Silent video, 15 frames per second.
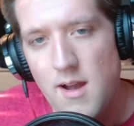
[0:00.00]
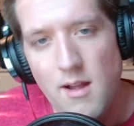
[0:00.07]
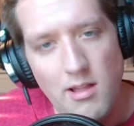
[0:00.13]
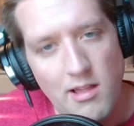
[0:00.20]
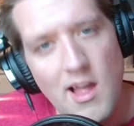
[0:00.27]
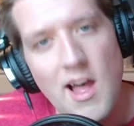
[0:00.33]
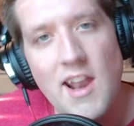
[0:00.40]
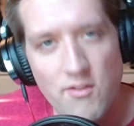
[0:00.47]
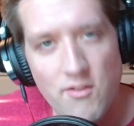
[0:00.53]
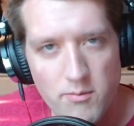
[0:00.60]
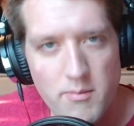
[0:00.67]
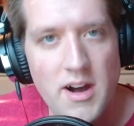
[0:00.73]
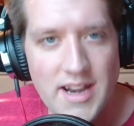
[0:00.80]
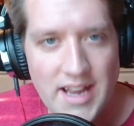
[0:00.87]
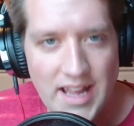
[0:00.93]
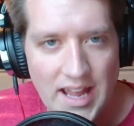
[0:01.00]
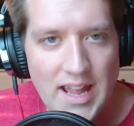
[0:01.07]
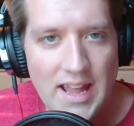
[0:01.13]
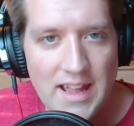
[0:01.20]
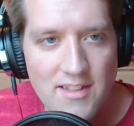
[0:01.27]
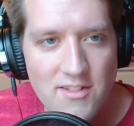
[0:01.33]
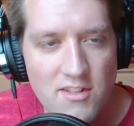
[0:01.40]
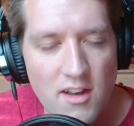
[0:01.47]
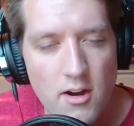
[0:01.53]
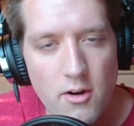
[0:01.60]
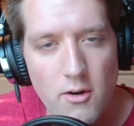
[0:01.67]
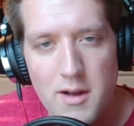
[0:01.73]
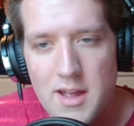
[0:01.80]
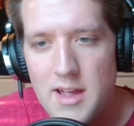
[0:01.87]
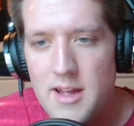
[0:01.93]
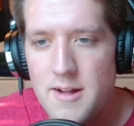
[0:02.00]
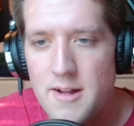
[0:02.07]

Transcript: a lot of money. And so